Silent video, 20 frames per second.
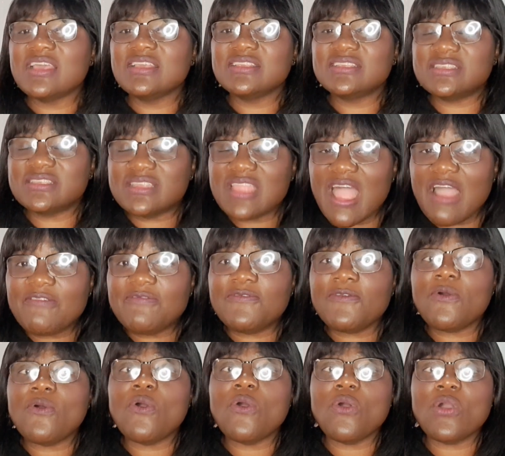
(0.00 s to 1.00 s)

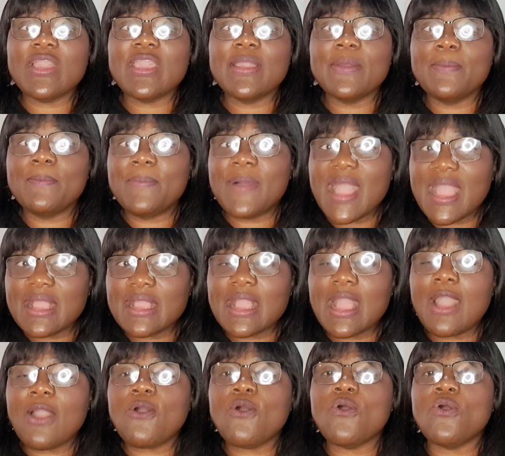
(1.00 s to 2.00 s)
staff, or a
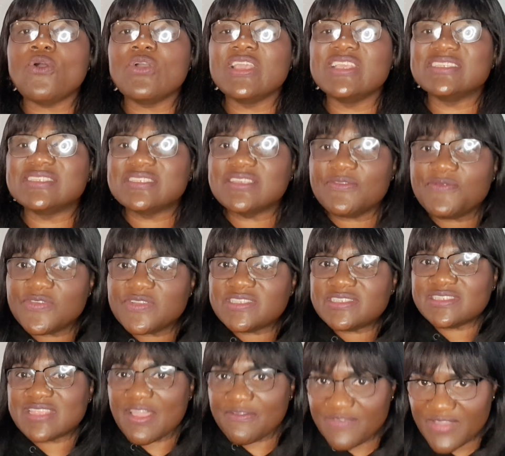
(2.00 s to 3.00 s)
banker, or a civil
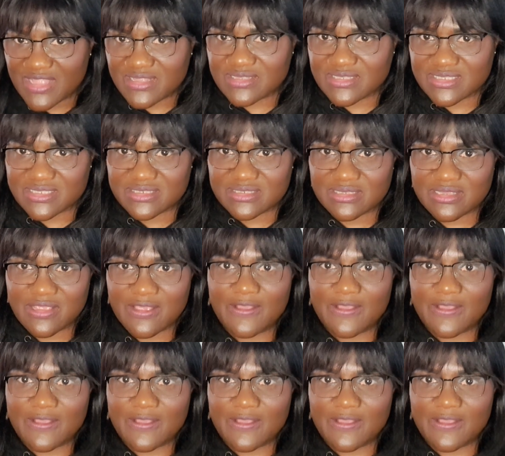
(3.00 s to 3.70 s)
servant